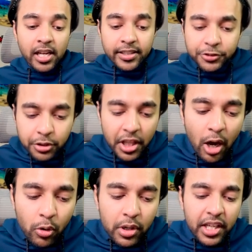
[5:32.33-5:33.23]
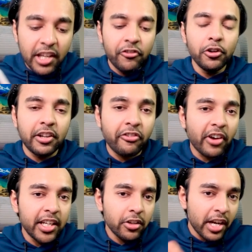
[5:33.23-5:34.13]
So now, if you
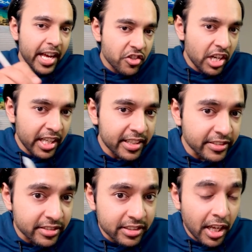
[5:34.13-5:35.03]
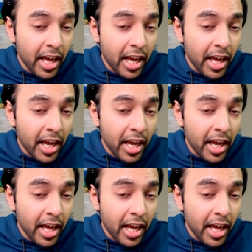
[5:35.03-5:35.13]
define your edge like this,